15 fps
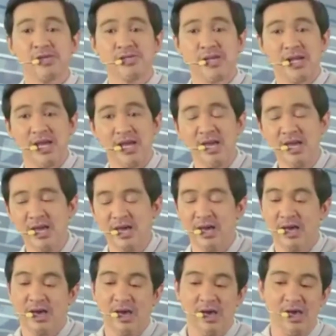easily,
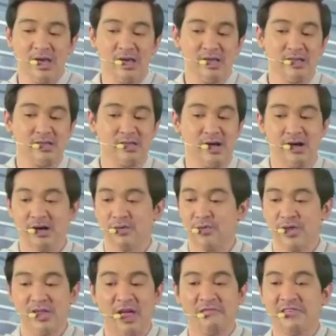and
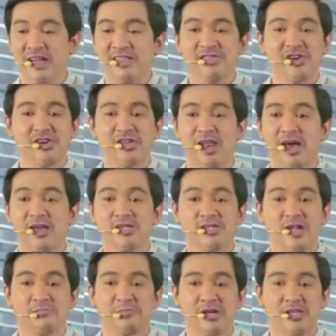we never internalize
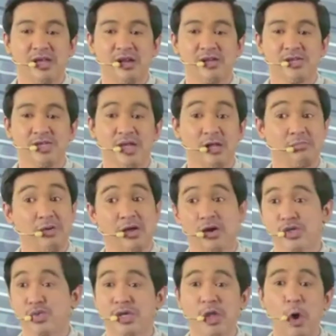that particular skill
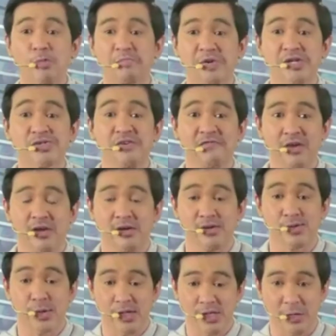because we don't
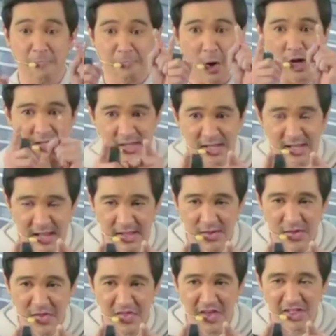persevere. So it's important,
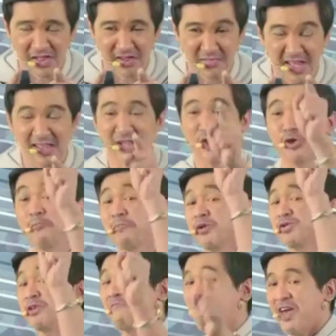ladies and gentlemen, that you
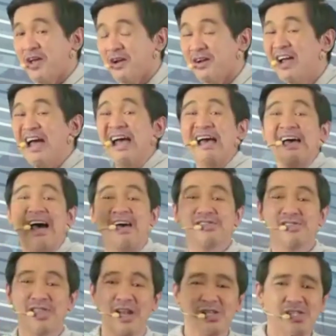persevere
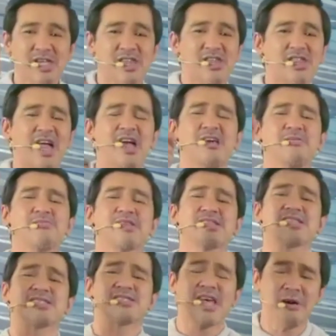until such time
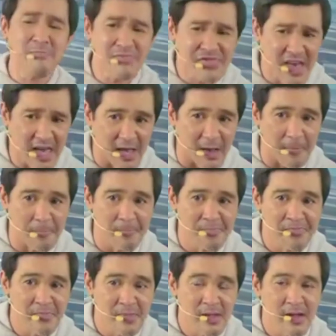that something,
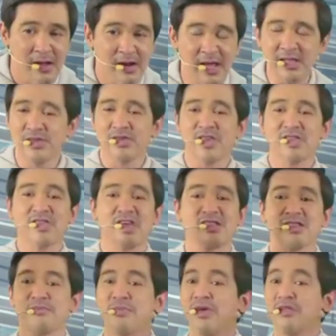ladies and
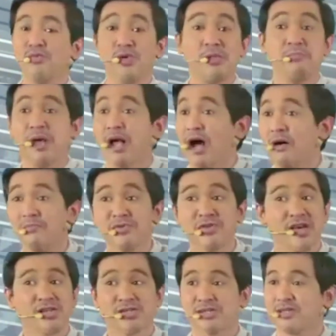gentlemen, will become
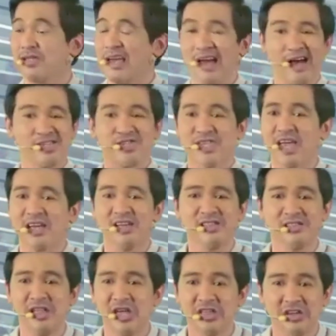just a
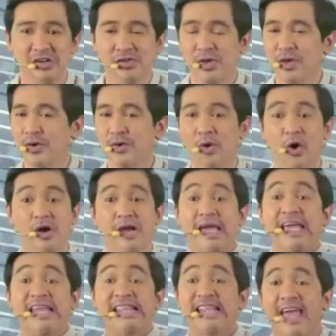second nature to you
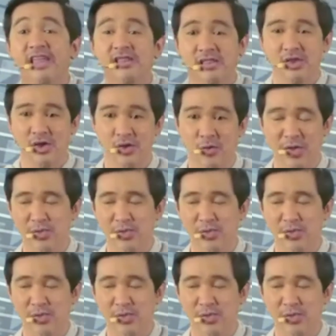or innate to you.